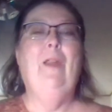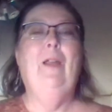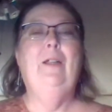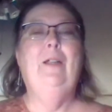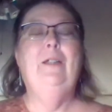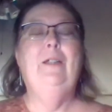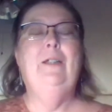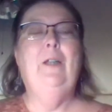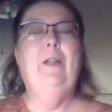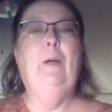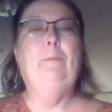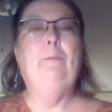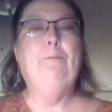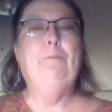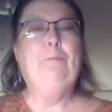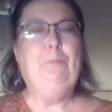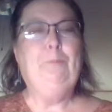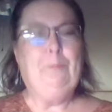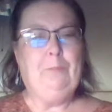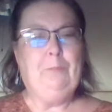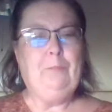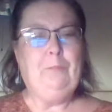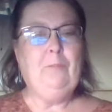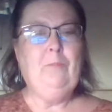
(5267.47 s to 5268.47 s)
So
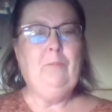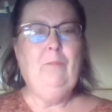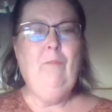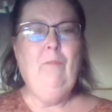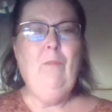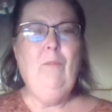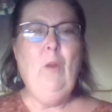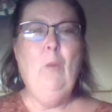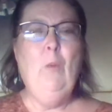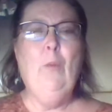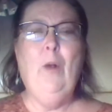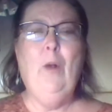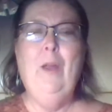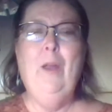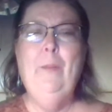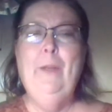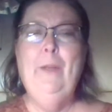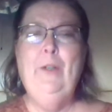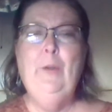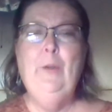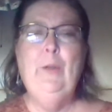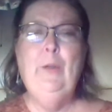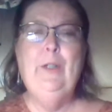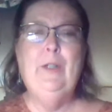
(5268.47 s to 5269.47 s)
I'll probably be
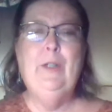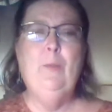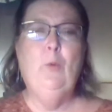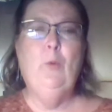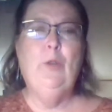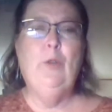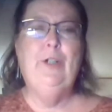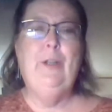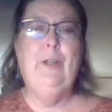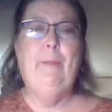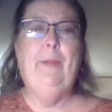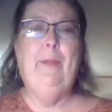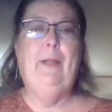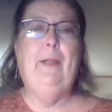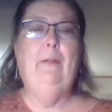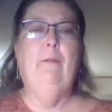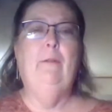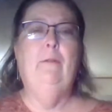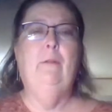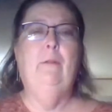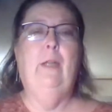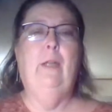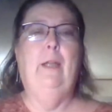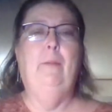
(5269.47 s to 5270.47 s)
doing some more shipping
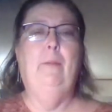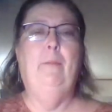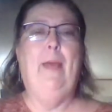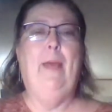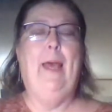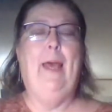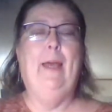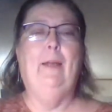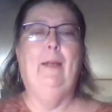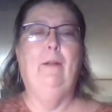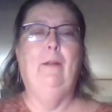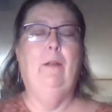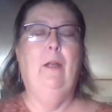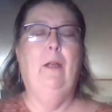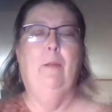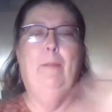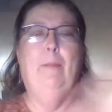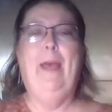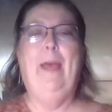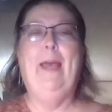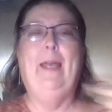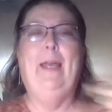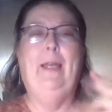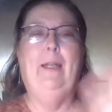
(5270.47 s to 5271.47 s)
and
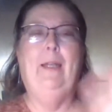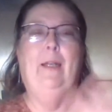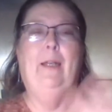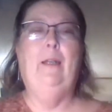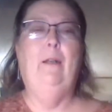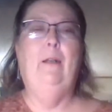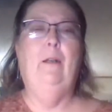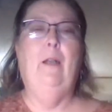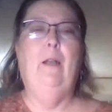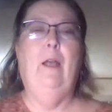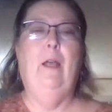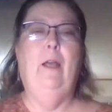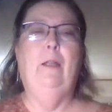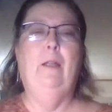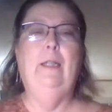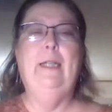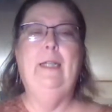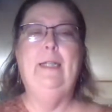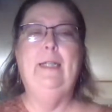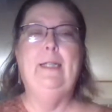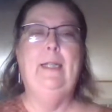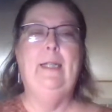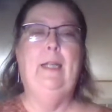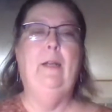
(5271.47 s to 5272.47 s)
packing and
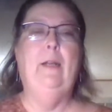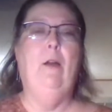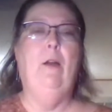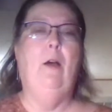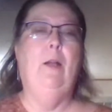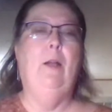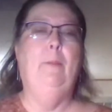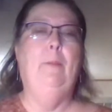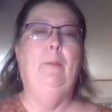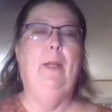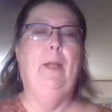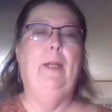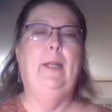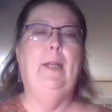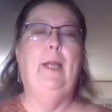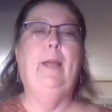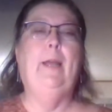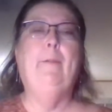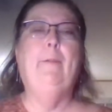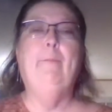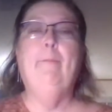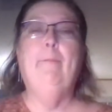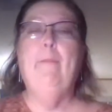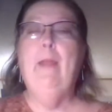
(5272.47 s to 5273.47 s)
listing on Monday.
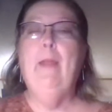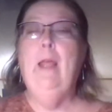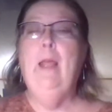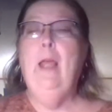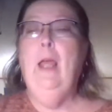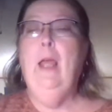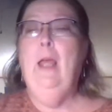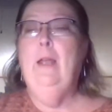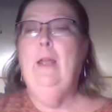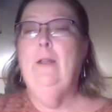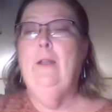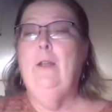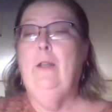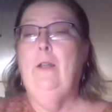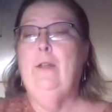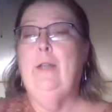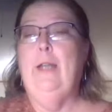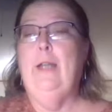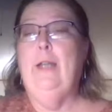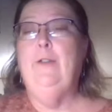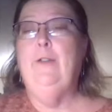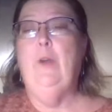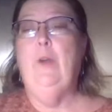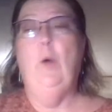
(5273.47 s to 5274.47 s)
So I
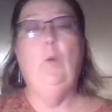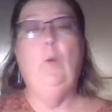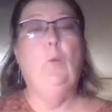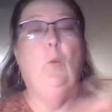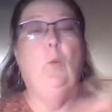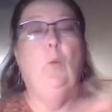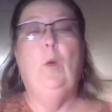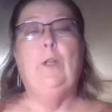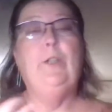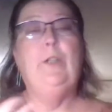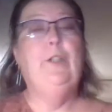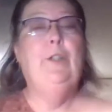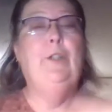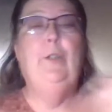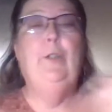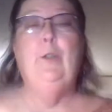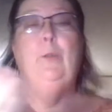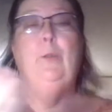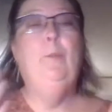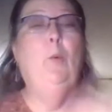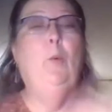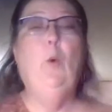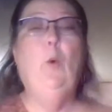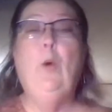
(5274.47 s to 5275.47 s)
don't want to
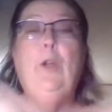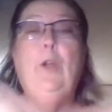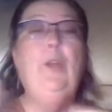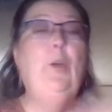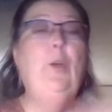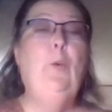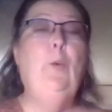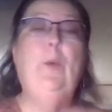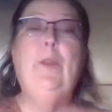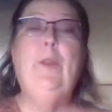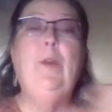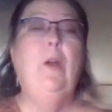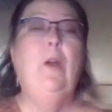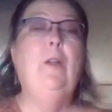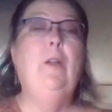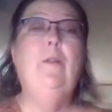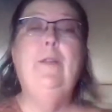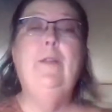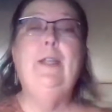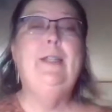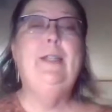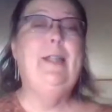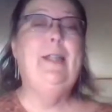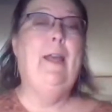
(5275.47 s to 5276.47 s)
bore you with all of
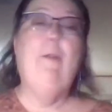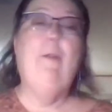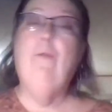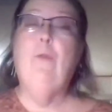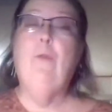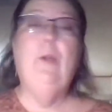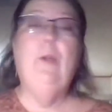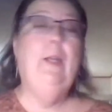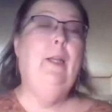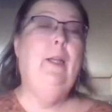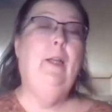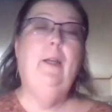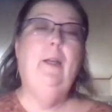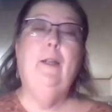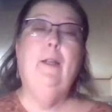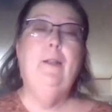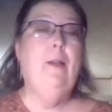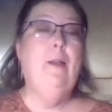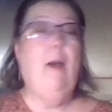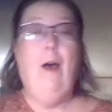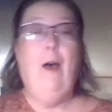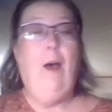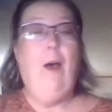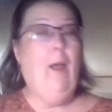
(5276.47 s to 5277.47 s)
this every
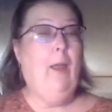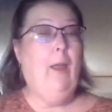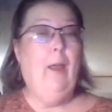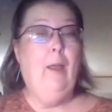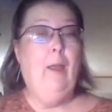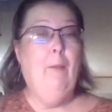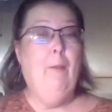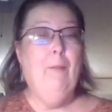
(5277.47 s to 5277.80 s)
time.